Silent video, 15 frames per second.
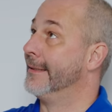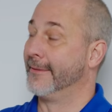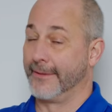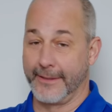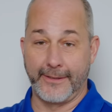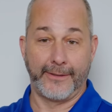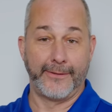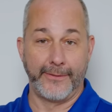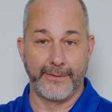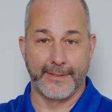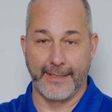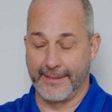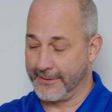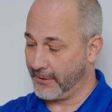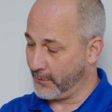The good news
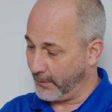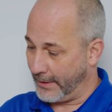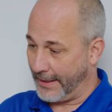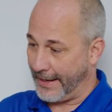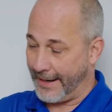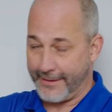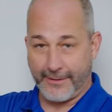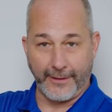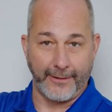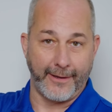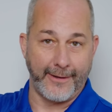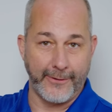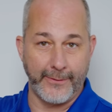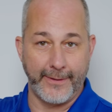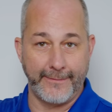is is when I add the
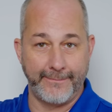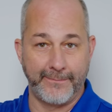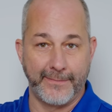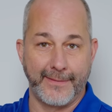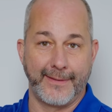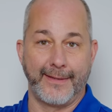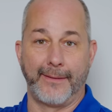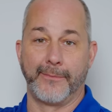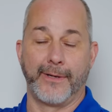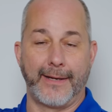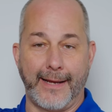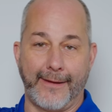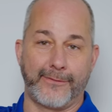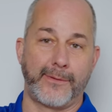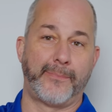laundry, I'm gonna
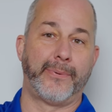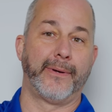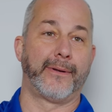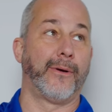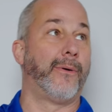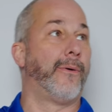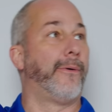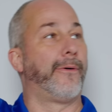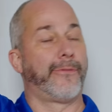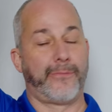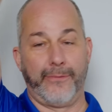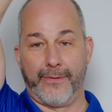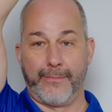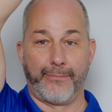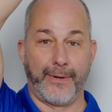have to put a hole
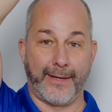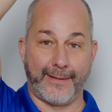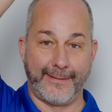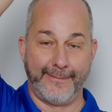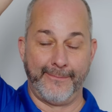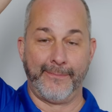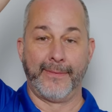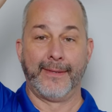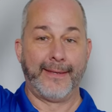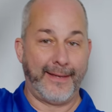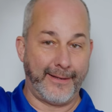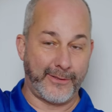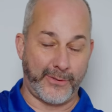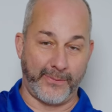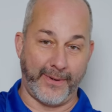through the brick
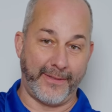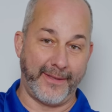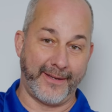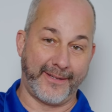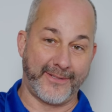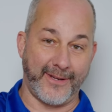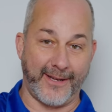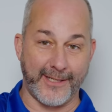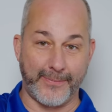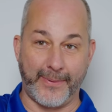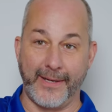and to run the exhaust